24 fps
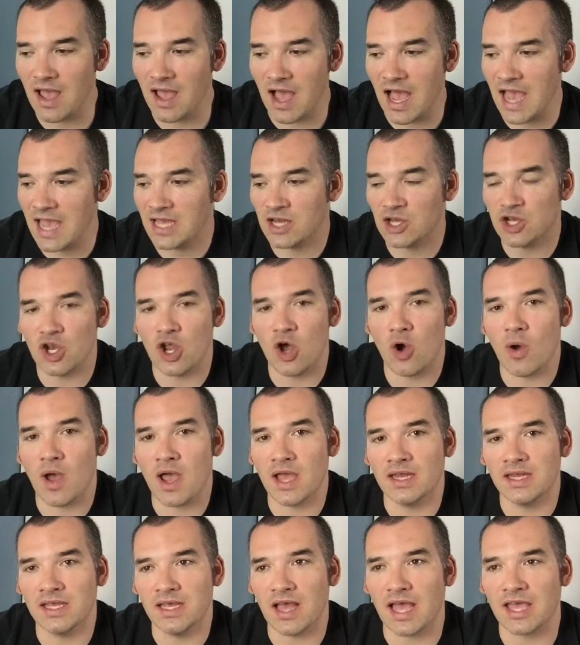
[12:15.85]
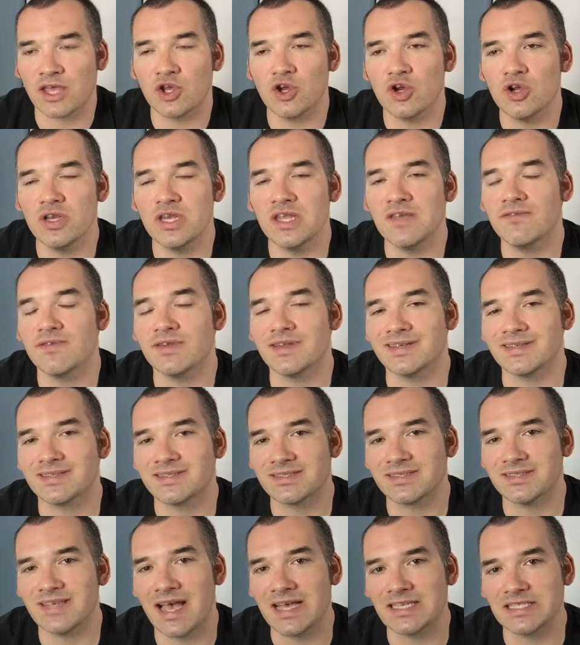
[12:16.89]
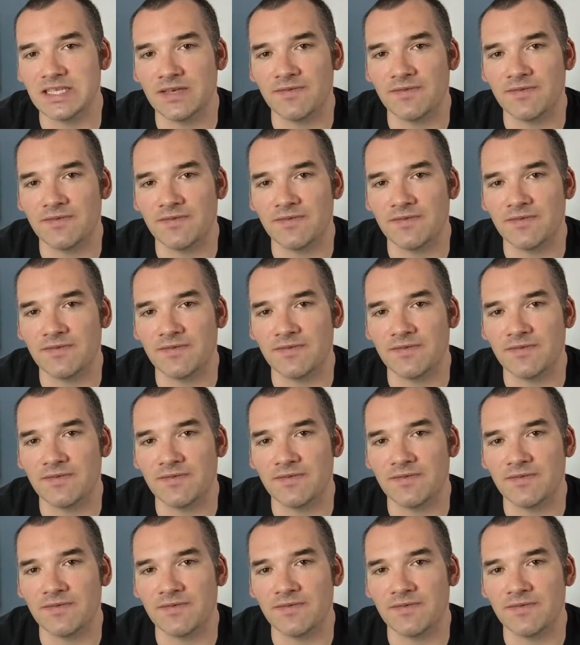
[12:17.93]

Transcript: I had no idea. I couldn't even assess